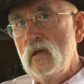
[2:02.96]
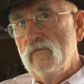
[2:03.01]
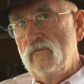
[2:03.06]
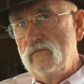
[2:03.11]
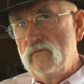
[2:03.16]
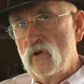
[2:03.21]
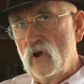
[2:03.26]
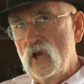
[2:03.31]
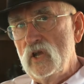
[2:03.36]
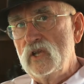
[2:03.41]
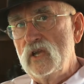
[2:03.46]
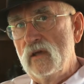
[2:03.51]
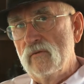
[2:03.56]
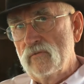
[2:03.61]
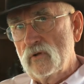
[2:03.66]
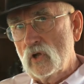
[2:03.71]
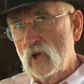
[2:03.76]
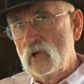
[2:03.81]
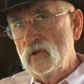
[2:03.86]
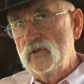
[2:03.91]
very
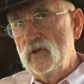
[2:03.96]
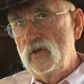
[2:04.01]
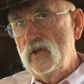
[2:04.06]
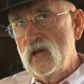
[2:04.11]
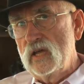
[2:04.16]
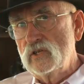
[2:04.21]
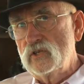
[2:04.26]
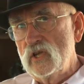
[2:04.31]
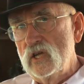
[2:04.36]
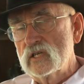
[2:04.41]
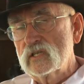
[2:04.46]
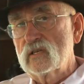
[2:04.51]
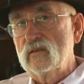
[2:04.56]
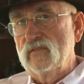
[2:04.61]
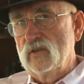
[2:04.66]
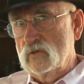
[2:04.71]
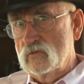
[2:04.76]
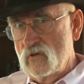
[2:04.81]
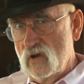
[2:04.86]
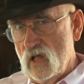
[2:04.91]
difficult to digest, if
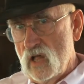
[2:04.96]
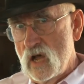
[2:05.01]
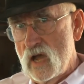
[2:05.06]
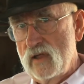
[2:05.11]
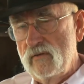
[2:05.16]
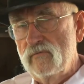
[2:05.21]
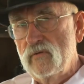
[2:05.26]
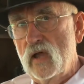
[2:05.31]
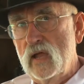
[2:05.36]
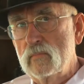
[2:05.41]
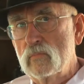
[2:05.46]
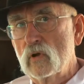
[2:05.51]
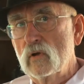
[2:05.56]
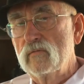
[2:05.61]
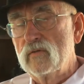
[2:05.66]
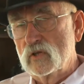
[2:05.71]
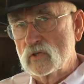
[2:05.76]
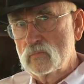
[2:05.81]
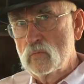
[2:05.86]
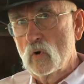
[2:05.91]
it's real high fiber,
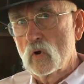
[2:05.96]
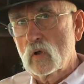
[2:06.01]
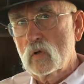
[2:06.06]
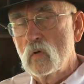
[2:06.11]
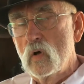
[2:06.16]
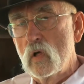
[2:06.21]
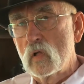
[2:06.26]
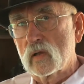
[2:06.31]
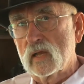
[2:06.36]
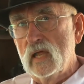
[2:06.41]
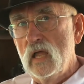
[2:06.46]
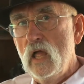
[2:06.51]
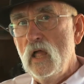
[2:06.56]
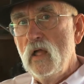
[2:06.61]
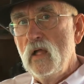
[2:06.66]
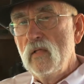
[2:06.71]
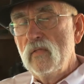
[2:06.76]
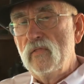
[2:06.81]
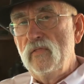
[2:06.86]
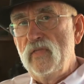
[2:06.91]
if it's poor quality.
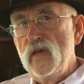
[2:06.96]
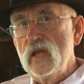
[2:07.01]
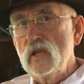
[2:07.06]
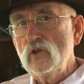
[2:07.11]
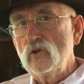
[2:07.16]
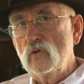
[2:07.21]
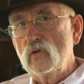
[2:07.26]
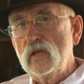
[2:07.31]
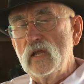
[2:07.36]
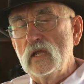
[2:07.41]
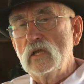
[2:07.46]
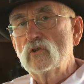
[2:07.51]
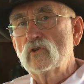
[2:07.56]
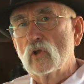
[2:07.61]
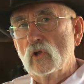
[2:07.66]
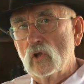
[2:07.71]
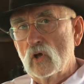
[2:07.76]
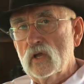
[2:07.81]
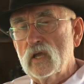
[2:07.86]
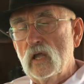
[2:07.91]
Then you need to
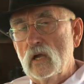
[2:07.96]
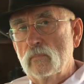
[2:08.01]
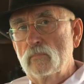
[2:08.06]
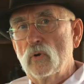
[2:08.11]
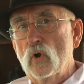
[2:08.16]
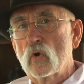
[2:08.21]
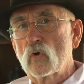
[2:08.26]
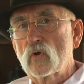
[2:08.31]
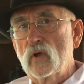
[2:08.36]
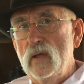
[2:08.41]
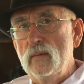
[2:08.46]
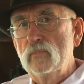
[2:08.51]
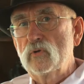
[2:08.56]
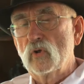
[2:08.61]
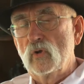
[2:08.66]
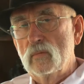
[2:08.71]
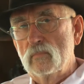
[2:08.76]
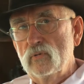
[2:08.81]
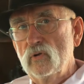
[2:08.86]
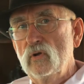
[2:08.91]
look at a program
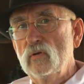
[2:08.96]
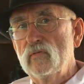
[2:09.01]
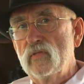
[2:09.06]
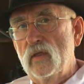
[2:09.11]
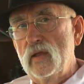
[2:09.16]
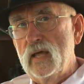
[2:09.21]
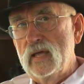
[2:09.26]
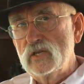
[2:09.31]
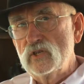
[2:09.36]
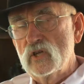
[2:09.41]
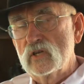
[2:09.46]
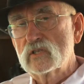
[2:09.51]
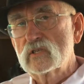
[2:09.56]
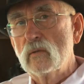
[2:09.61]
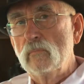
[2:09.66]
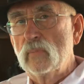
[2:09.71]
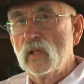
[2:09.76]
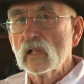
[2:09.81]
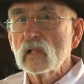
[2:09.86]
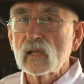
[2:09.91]
to improve the
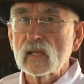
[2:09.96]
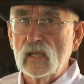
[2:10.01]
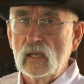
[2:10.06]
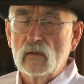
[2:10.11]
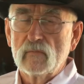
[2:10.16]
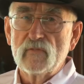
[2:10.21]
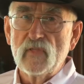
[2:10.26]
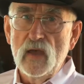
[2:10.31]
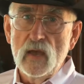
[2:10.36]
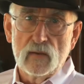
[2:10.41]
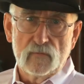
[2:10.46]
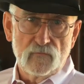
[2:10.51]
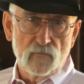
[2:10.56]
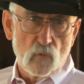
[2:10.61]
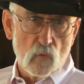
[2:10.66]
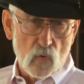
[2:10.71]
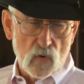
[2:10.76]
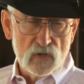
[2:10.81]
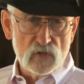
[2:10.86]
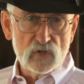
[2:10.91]
digestibility of that
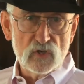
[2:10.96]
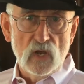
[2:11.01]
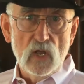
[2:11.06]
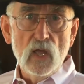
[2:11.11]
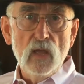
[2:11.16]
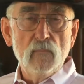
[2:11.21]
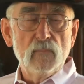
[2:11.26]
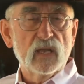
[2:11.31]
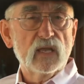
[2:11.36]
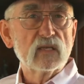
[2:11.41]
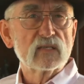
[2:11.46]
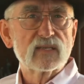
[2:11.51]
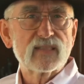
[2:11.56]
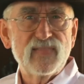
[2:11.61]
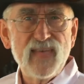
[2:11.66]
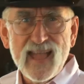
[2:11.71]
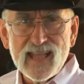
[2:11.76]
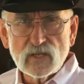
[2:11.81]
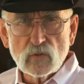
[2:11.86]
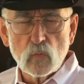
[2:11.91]
forage, because
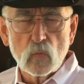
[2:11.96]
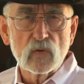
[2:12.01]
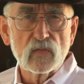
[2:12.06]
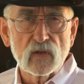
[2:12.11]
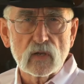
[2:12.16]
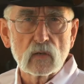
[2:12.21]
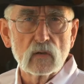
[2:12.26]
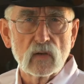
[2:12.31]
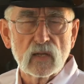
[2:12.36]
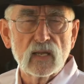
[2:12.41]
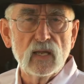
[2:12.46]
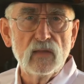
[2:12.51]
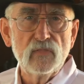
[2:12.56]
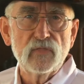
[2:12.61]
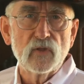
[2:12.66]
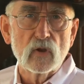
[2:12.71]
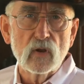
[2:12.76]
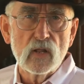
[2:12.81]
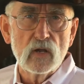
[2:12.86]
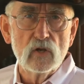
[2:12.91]
that's where they're going to get
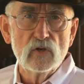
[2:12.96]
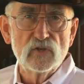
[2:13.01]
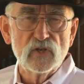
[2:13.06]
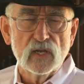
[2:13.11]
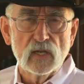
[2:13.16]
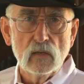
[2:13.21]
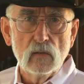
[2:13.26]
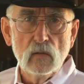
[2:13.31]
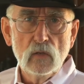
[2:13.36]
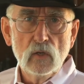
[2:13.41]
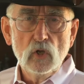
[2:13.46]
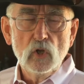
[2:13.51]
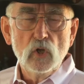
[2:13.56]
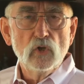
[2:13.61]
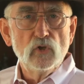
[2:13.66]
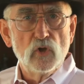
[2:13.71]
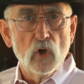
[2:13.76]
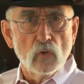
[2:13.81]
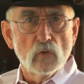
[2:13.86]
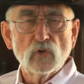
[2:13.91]
their energy.
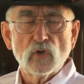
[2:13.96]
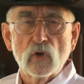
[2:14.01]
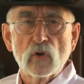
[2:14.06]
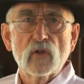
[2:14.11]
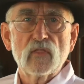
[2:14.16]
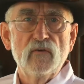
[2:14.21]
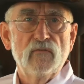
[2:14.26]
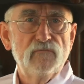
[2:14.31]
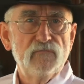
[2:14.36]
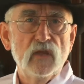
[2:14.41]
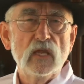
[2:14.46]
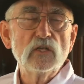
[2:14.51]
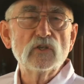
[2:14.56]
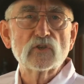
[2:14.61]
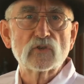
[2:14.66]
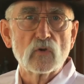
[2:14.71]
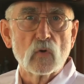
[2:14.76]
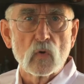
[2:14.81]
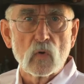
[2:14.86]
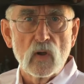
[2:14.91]
Don't go to the feed
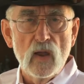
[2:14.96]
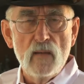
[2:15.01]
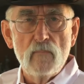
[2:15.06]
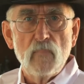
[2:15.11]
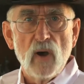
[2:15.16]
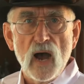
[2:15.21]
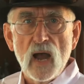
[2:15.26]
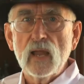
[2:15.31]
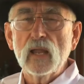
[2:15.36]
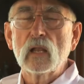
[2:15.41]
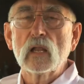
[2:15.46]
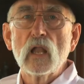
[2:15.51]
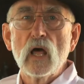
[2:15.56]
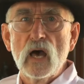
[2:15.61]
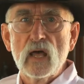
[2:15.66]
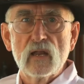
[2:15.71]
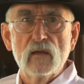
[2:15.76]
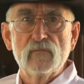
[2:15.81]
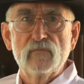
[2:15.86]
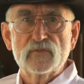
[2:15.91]
store and buy a
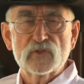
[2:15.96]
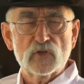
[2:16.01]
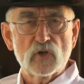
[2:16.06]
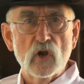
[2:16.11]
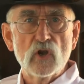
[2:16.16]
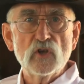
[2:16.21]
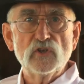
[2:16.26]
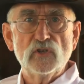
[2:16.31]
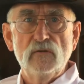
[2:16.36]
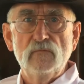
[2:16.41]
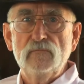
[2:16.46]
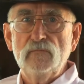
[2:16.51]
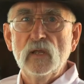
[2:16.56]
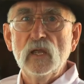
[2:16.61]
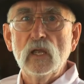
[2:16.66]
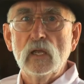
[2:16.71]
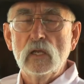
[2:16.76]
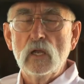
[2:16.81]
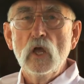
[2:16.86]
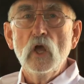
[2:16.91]
lot of starchy
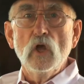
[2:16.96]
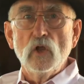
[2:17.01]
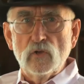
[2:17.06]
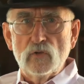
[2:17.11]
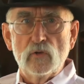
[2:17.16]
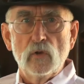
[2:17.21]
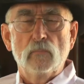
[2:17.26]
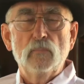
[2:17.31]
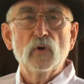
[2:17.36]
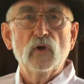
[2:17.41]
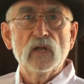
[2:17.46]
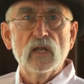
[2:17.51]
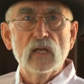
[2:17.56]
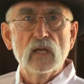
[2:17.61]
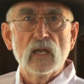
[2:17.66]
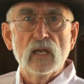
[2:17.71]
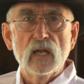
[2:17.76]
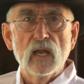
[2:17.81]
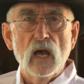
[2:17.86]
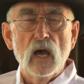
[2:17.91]
feed to put
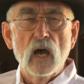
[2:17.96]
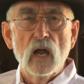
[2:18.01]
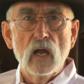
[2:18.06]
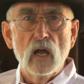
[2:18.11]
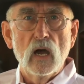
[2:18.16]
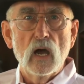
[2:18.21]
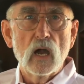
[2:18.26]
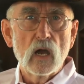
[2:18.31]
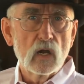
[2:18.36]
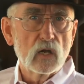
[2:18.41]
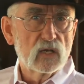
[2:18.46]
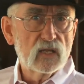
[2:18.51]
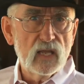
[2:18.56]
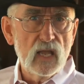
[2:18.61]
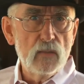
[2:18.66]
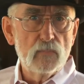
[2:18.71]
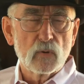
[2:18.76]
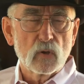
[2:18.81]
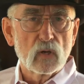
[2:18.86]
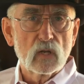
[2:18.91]
in a hard
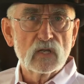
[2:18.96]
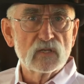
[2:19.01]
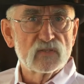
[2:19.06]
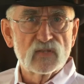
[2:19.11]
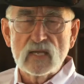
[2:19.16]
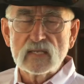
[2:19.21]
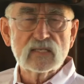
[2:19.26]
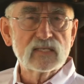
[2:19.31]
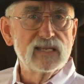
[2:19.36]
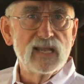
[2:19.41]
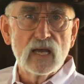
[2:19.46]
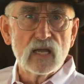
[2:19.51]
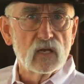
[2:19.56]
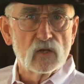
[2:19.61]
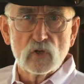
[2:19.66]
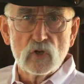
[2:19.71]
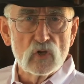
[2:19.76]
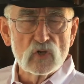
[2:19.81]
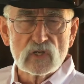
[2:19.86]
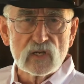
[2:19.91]
keeper, because that's not
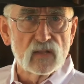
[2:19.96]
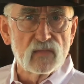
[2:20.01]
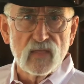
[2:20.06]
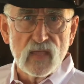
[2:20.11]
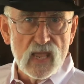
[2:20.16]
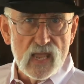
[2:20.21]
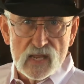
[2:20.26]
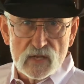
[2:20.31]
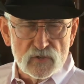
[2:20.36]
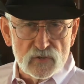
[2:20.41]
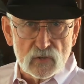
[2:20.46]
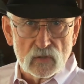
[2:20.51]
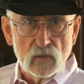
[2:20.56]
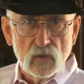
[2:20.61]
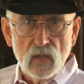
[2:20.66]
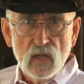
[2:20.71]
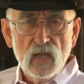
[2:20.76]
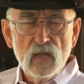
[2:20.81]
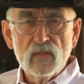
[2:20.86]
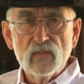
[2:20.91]
usually the answer.
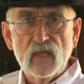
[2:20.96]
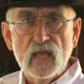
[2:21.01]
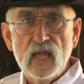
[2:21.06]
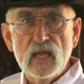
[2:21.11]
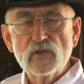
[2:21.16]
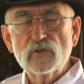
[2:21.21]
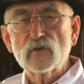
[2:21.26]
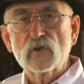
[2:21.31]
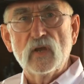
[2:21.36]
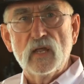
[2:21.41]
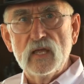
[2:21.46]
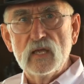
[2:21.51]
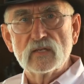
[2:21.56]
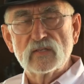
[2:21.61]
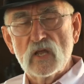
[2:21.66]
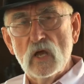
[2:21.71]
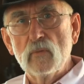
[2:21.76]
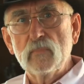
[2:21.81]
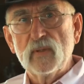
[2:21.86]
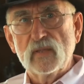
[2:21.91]
The answer
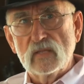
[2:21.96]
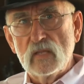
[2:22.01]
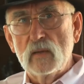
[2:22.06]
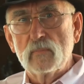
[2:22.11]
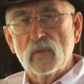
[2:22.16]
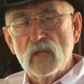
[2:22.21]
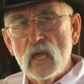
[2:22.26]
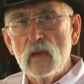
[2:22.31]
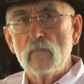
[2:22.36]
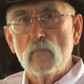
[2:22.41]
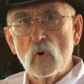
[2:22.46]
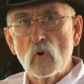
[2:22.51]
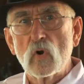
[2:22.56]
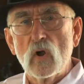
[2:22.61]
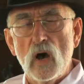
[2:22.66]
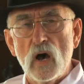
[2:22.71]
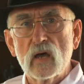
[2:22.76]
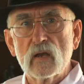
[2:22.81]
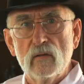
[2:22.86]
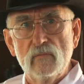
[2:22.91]
is helping them get more
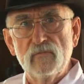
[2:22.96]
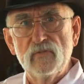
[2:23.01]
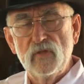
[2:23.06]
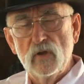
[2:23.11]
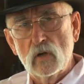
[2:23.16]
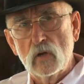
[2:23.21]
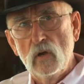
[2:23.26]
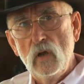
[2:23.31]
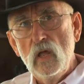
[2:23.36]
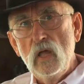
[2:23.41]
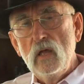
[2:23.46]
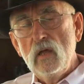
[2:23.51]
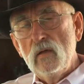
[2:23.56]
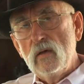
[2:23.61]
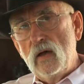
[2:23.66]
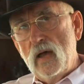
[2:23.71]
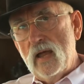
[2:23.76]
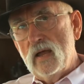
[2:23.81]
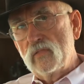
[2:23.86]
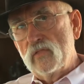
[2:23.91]
out of their
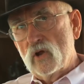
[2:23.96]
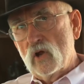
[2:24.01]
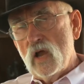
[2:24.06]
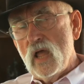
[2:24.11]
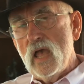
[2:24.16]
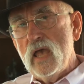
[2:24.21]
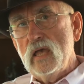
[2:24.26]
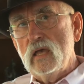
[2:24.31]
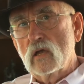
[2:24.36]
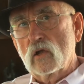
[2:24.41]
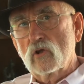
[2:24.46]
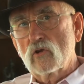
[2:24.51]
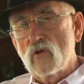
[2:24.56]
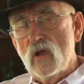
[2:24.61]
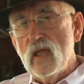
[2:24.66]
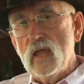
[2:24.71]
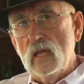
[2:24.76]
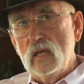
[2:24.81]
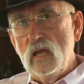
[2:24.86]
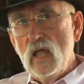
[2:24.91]
hay and
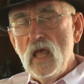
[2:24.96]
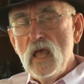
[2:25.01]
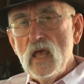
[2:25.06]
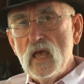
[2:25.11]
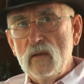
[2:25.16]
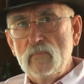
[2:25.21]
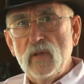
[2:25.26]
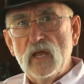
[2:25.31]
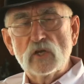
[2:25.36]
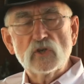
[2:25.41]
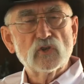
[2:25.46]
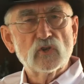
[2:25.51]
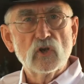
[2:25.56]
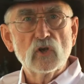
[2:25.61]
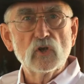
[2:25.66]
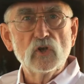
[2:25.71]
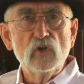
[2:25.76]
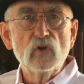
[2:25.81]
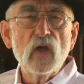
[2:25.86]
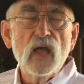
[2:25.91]
grain, and make
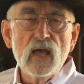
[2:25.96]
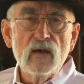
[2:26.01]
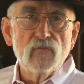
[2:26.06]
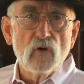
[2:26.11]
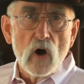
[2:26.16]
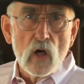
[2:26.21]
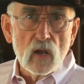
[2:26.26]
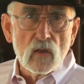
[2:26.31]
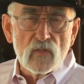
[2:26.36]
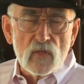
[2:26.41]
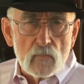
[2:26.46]
sure you have all of the